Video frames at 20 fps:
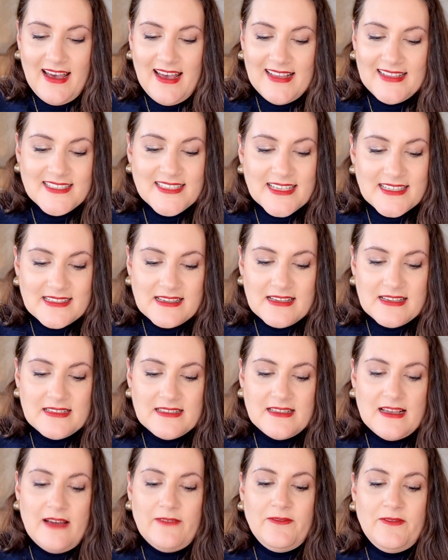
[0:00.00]
This
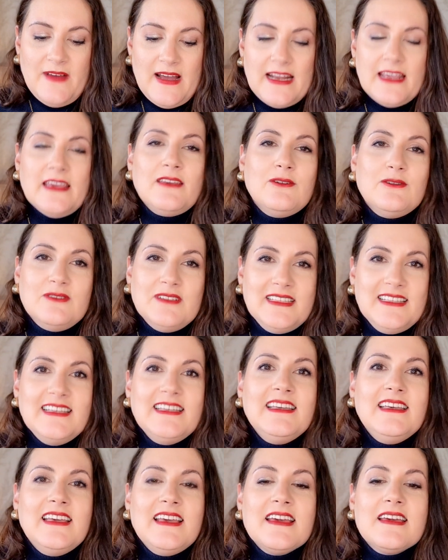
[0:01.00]
is a very
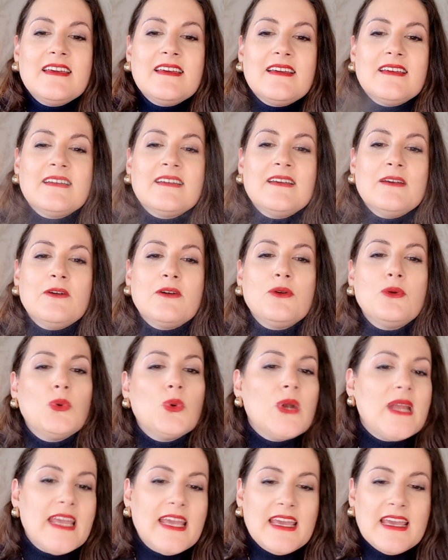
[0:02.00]
unique,
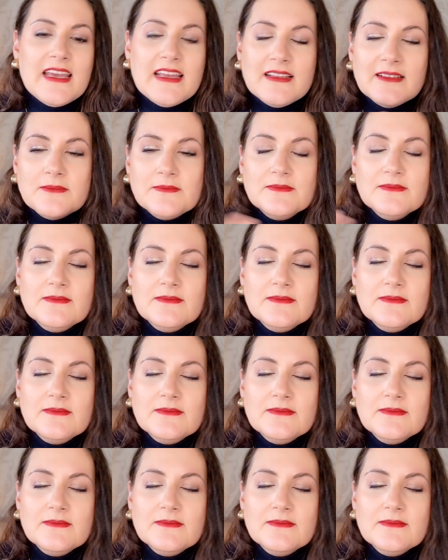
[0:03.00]
green,